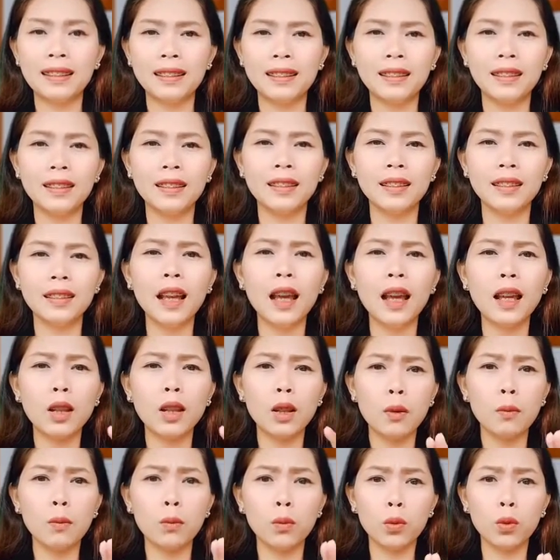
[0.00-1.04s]
Batik is
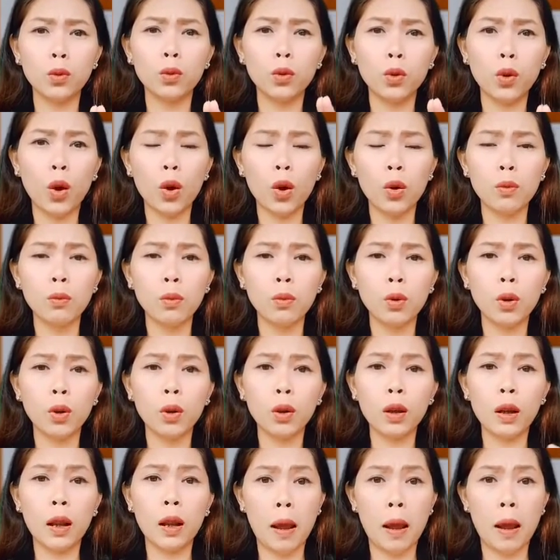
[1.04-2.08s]
the most common
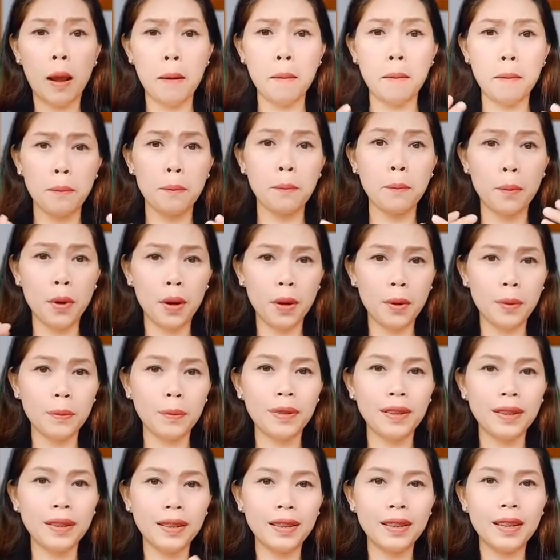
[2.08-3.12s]
fabric in
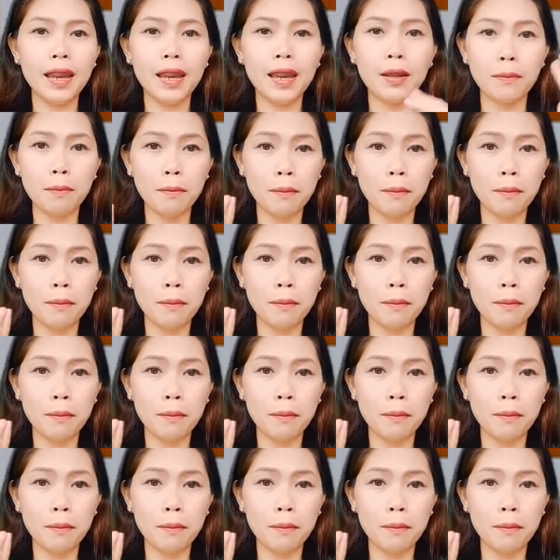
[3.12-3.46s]
Malaysia.